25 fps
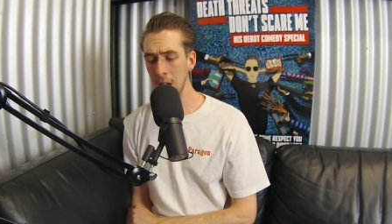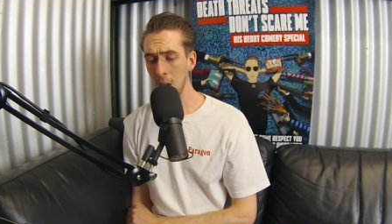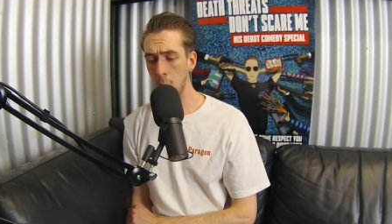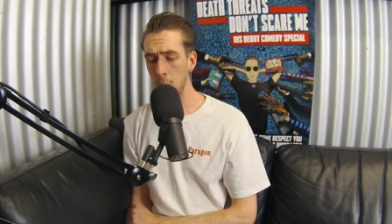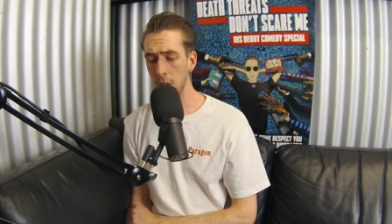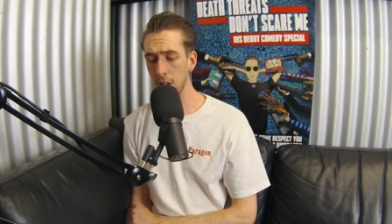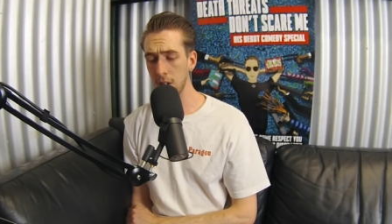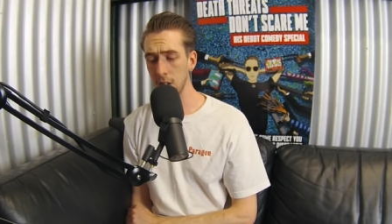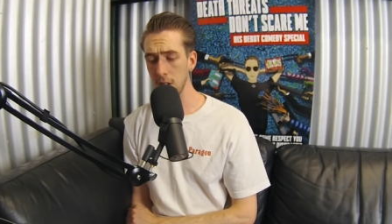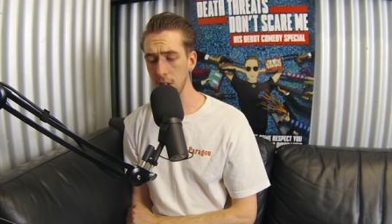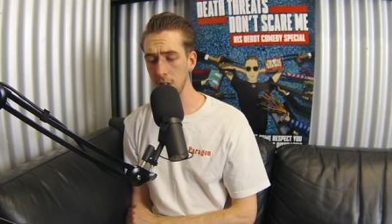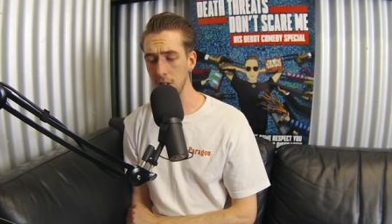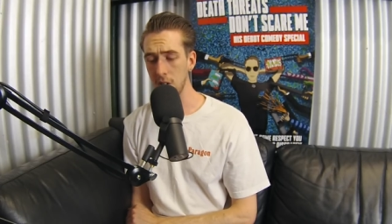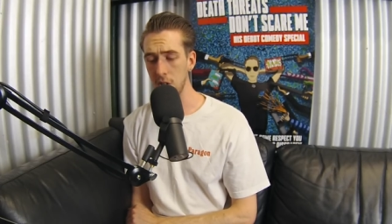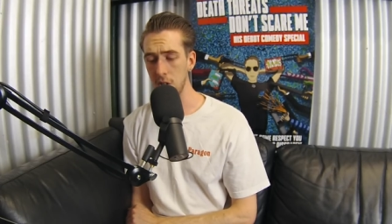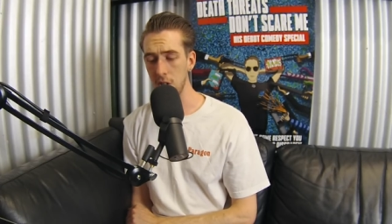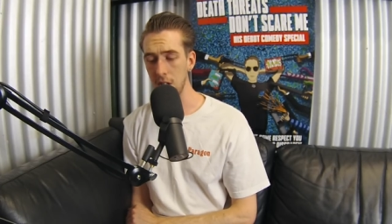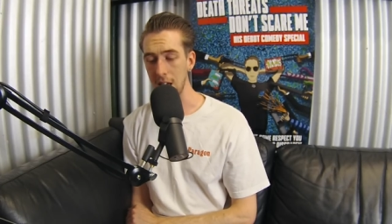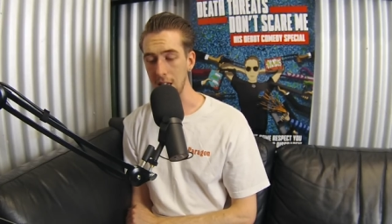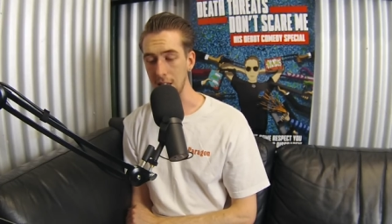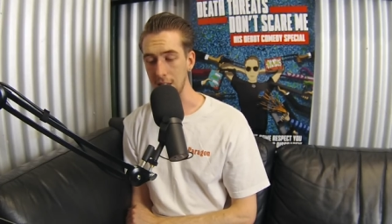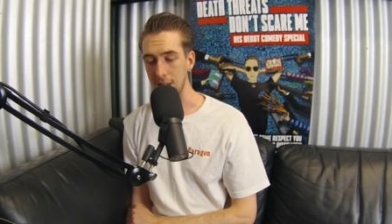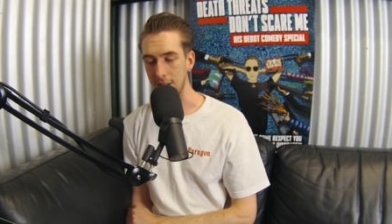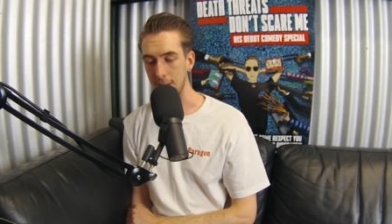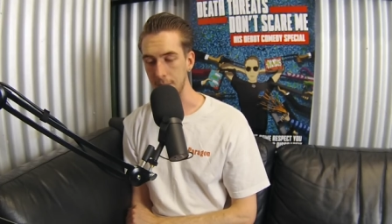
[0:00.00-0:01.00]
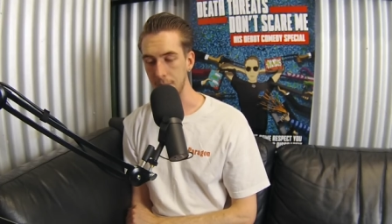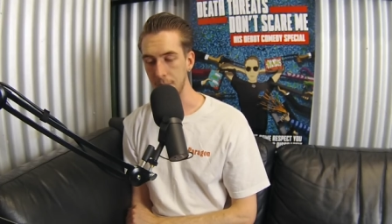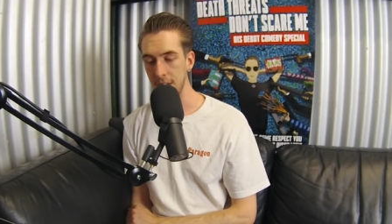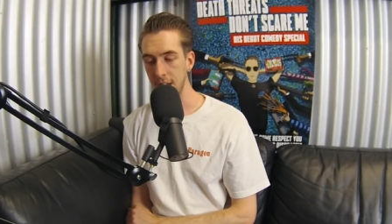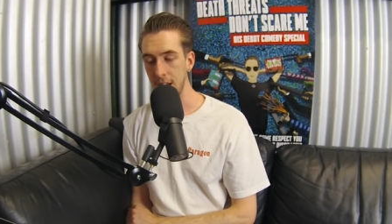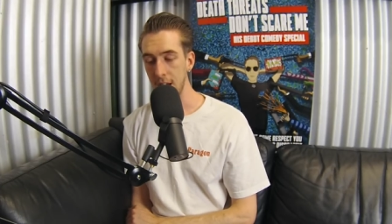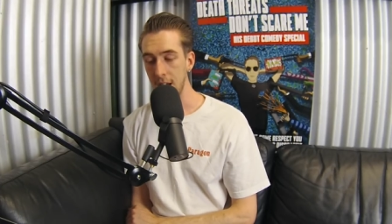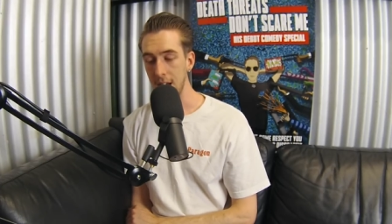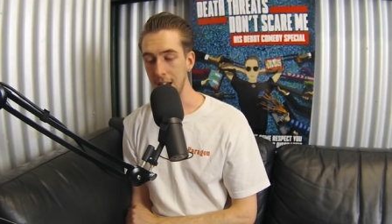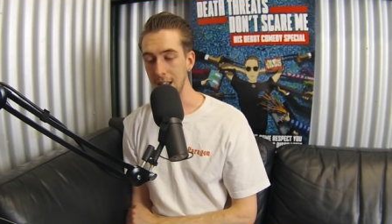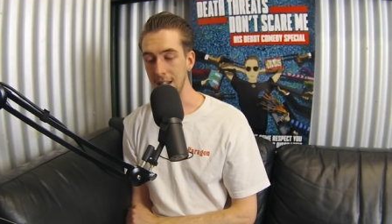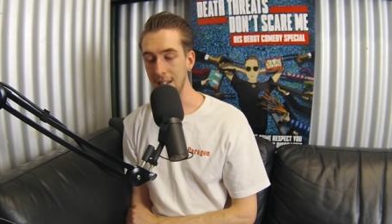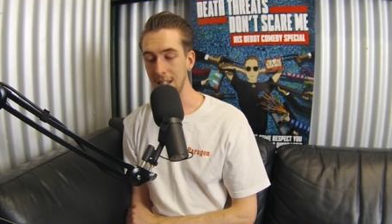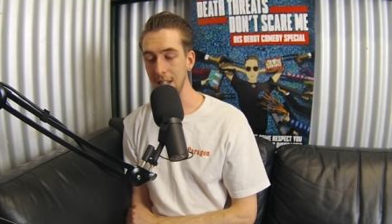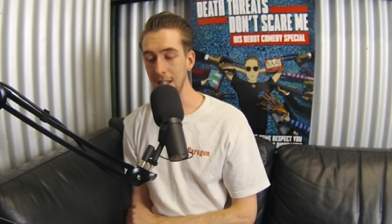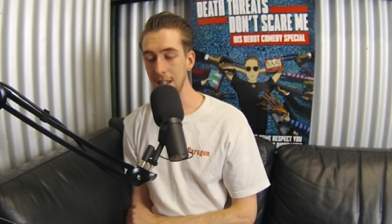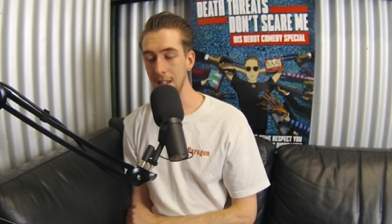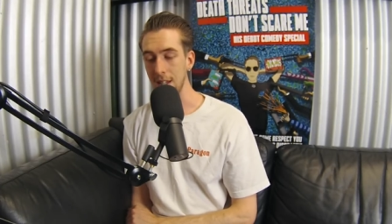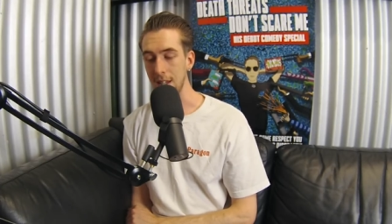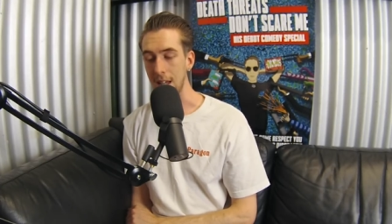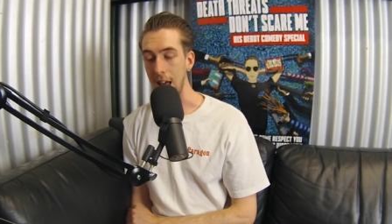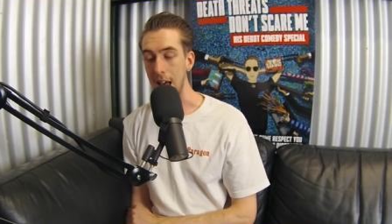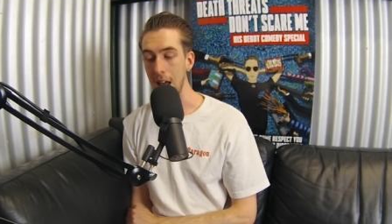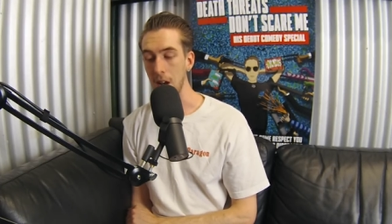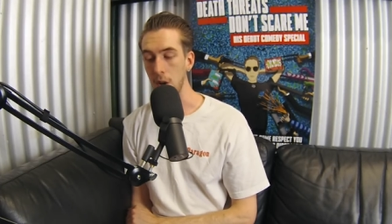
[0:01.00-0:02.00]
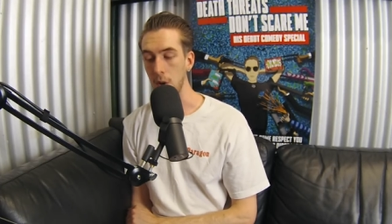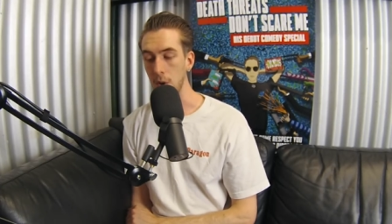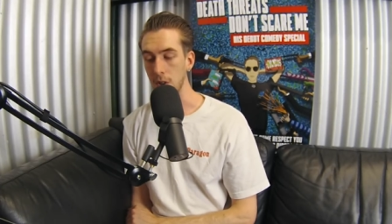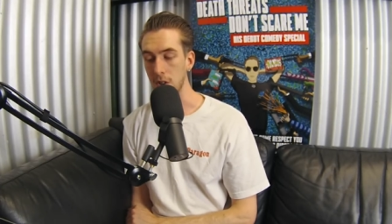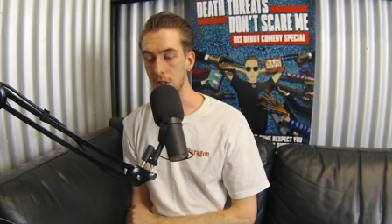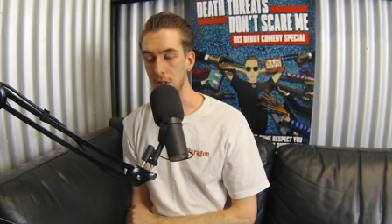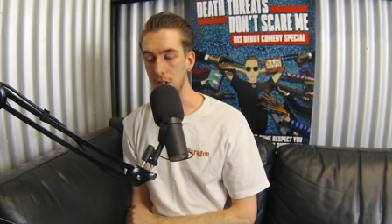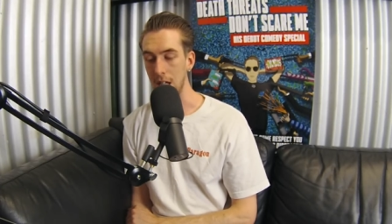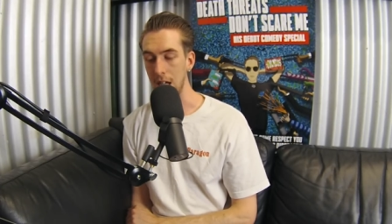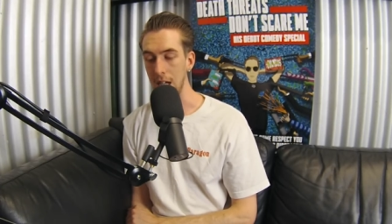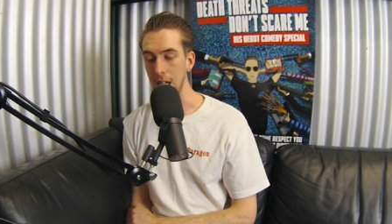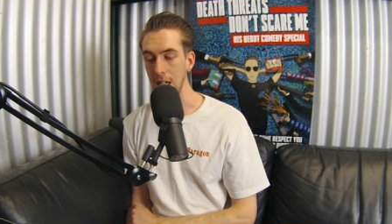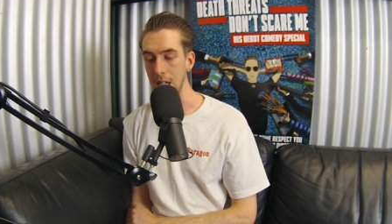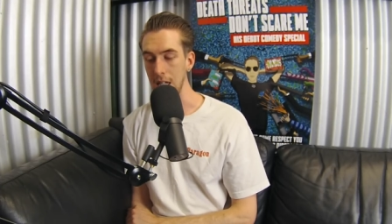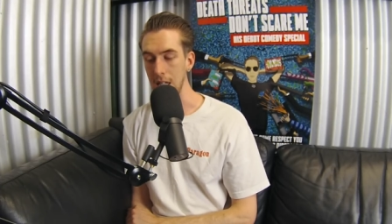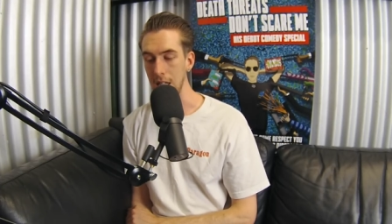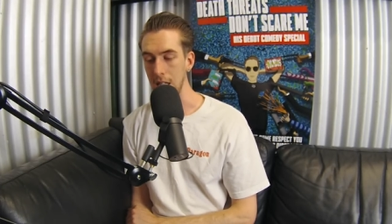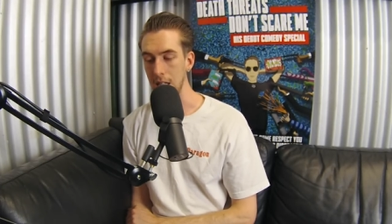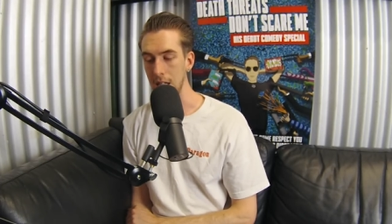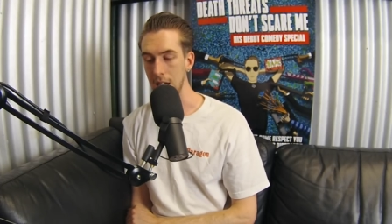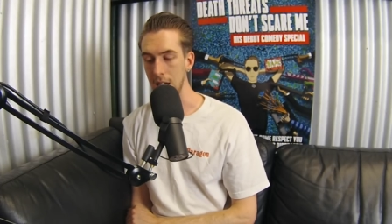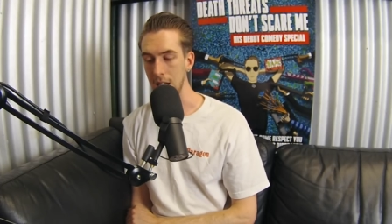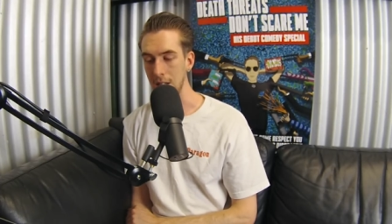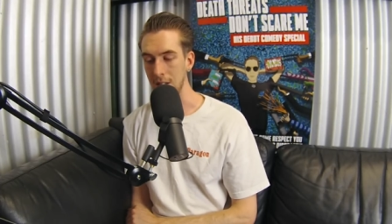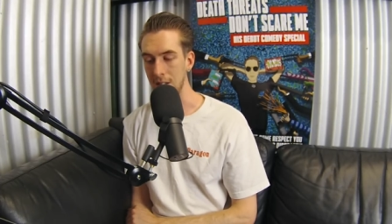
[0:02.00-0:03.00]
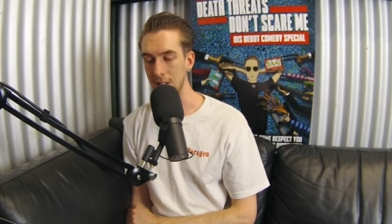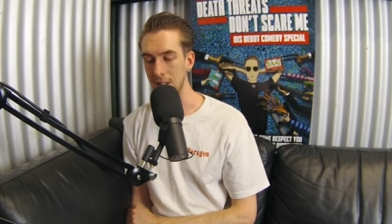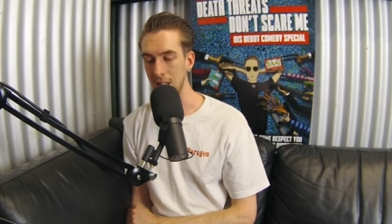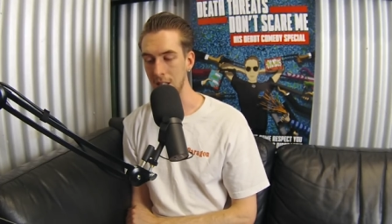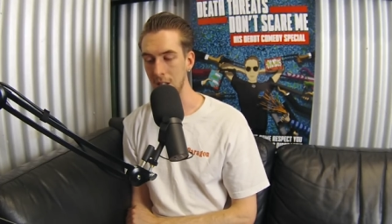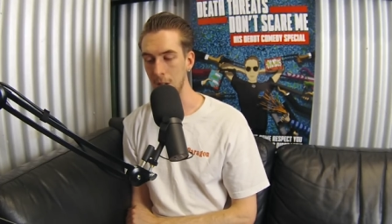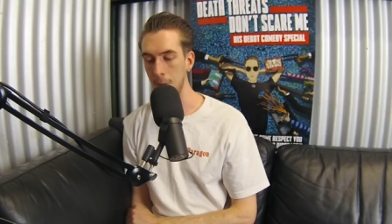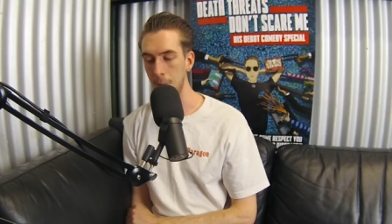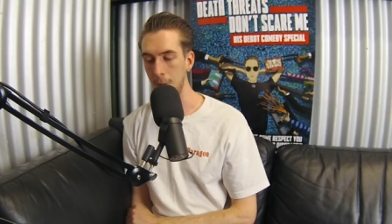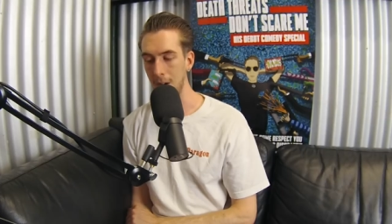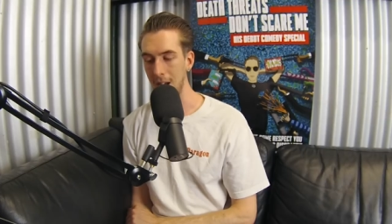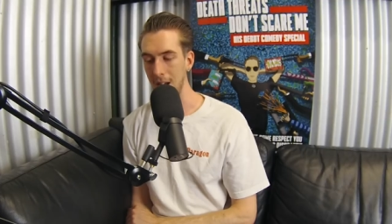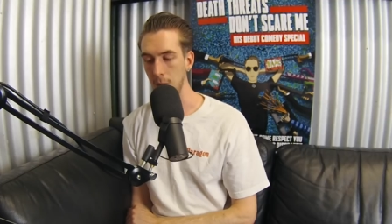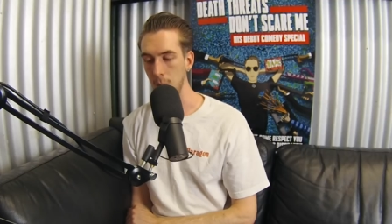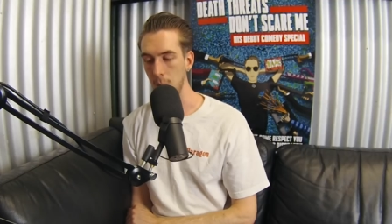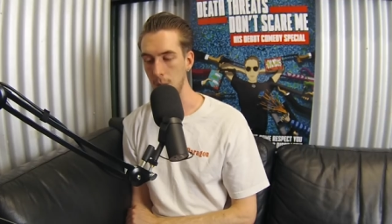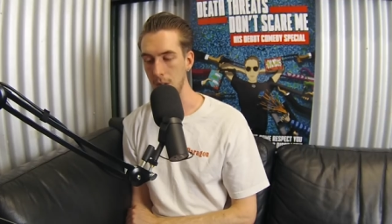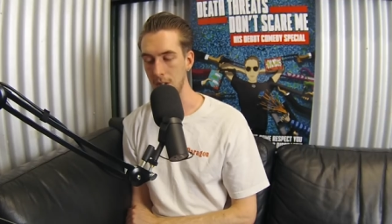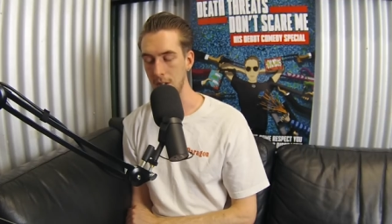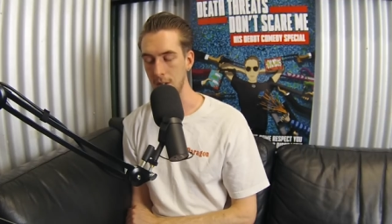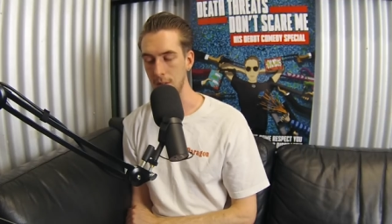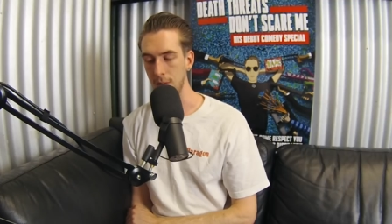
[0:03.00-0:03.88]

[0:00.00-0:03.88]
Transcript: What do you suggest? It's either that or stay here and celebrate with